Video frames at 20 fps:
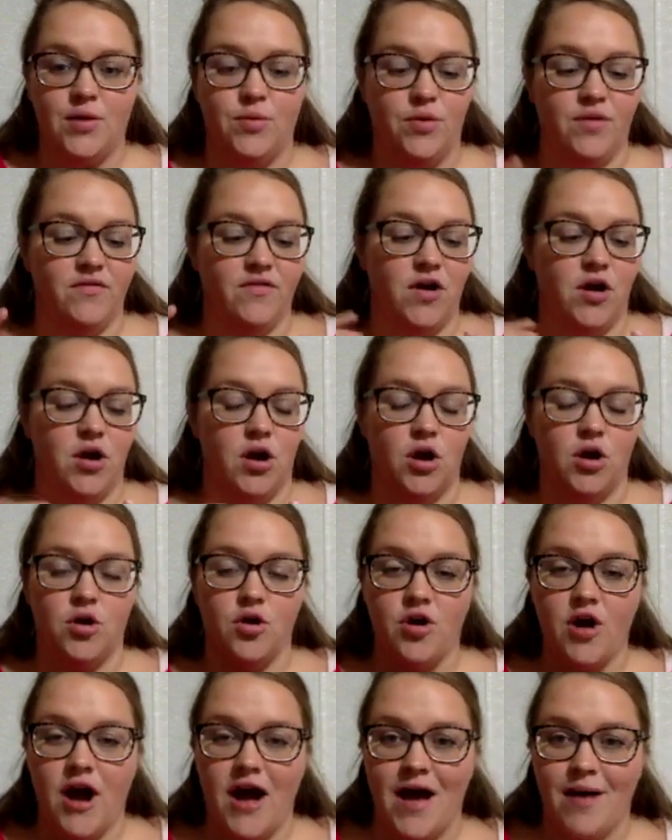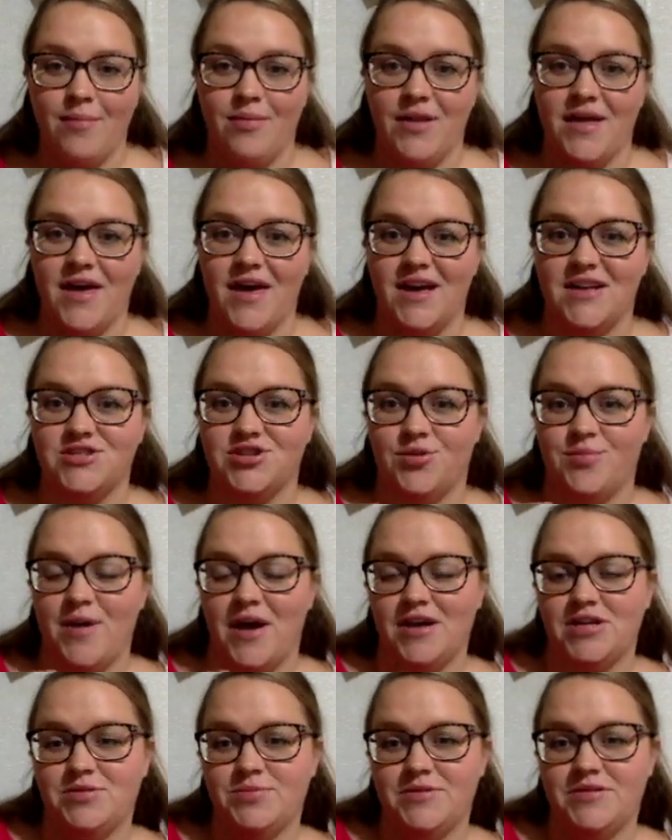we've got our crab legs, our
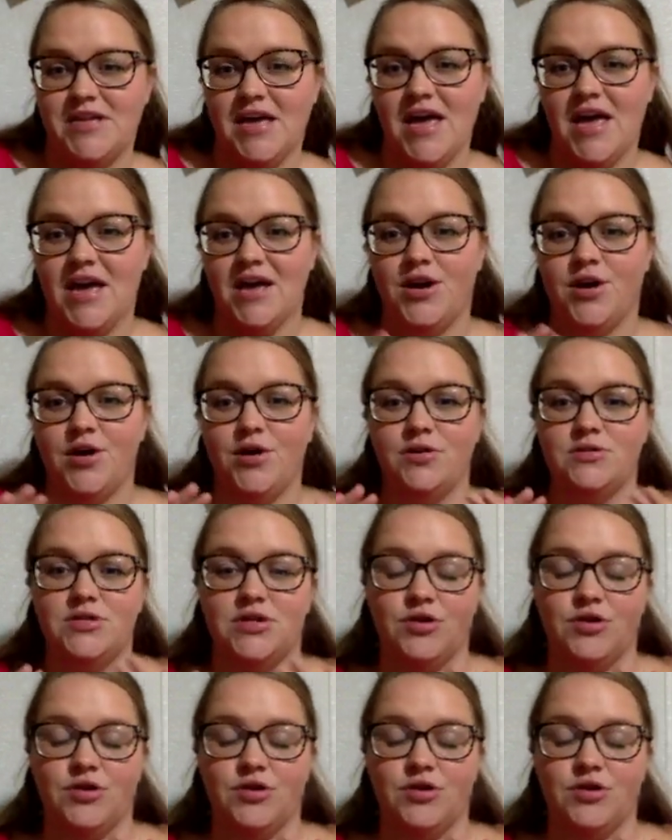mashed potatoes,